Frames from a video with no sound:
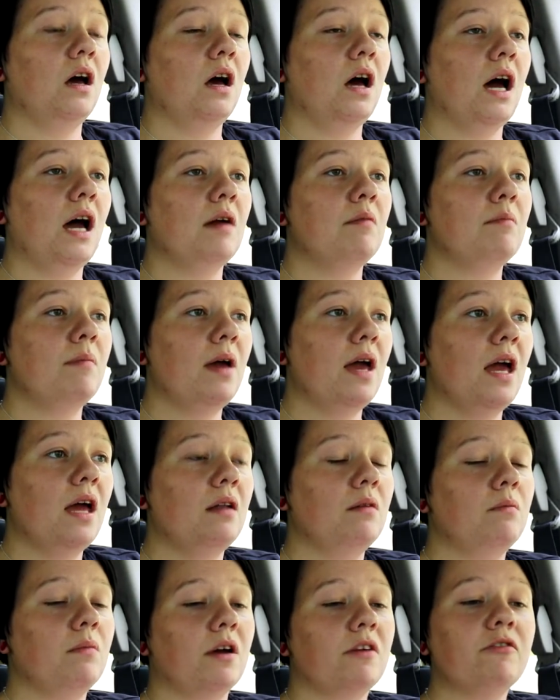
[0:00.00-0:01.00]
I
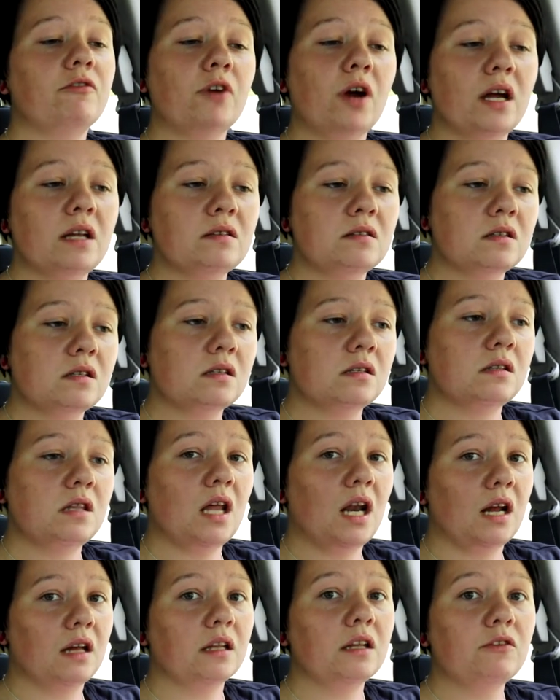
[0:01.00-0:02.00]
met my friends
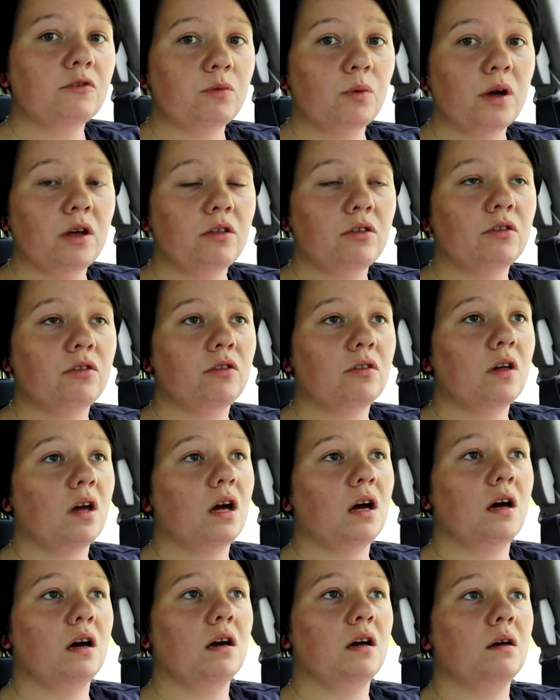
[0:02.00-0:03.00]
that I lived with,
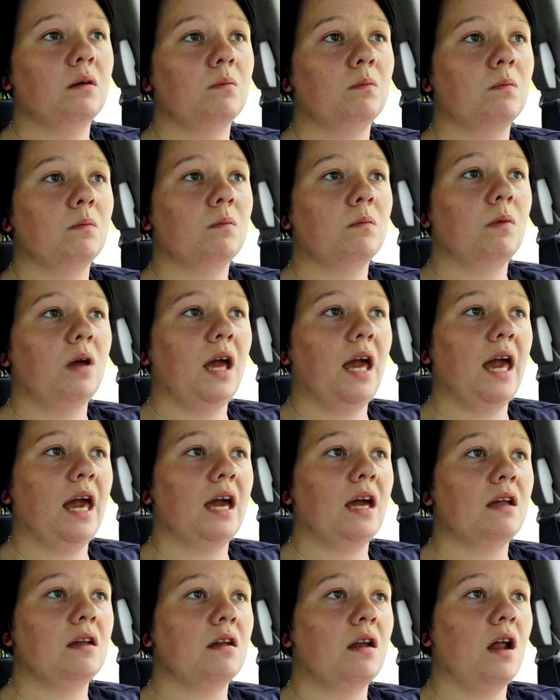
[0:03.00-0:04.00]
and
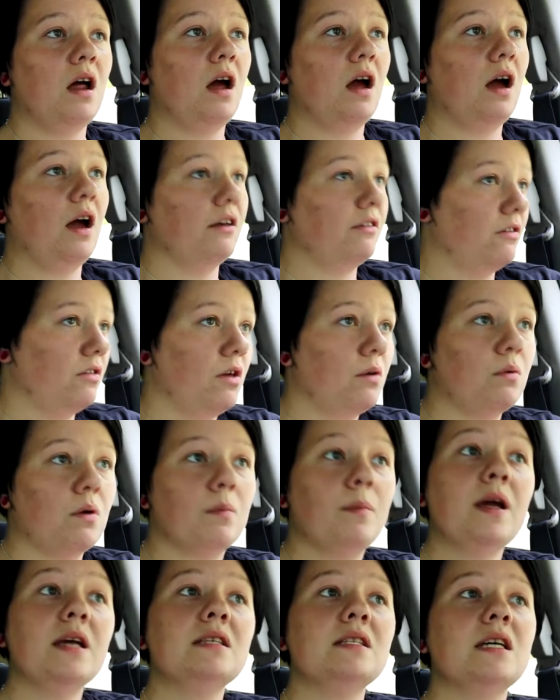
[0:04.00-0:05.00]
I thought they were
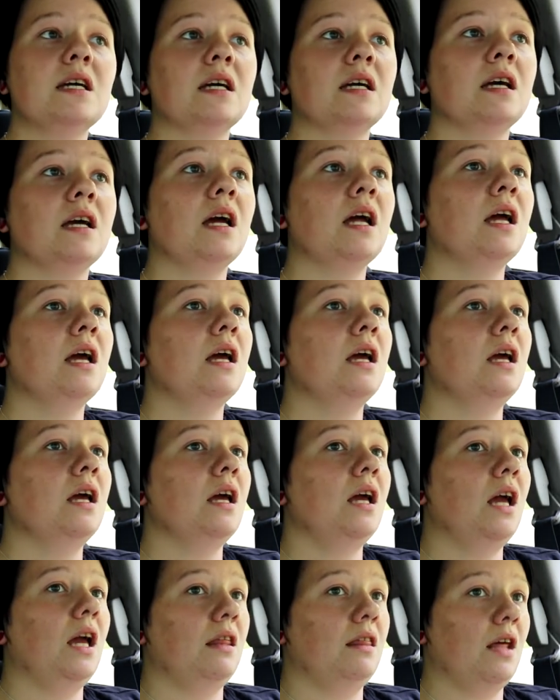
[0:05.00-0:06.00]
amazing,
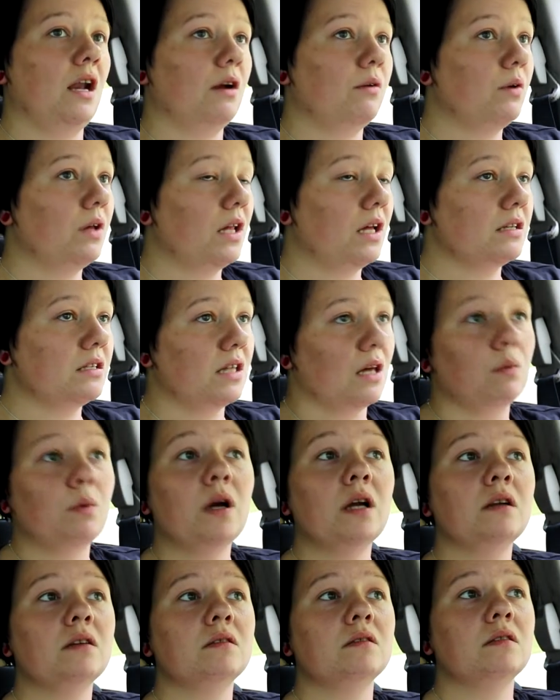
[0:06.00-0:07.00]
and then I realized they
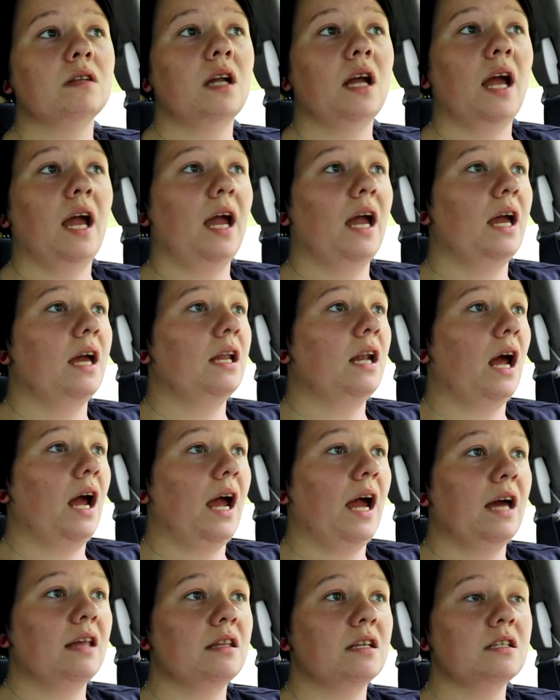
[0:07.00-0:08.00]
weren't, and I
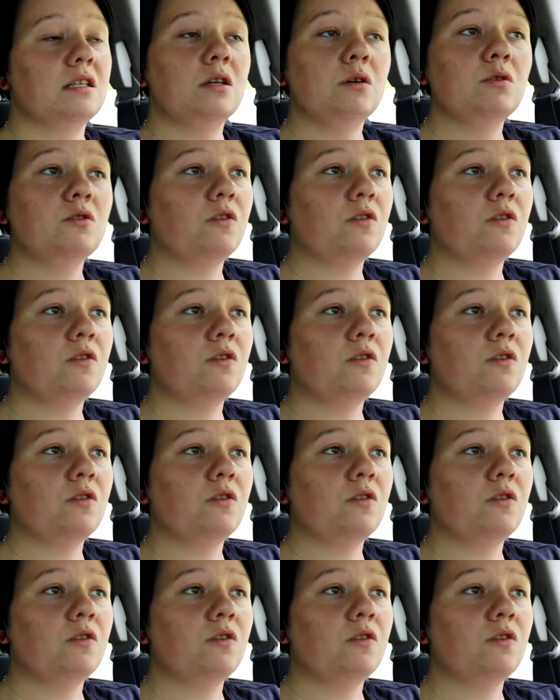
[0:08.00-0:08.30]
had this huge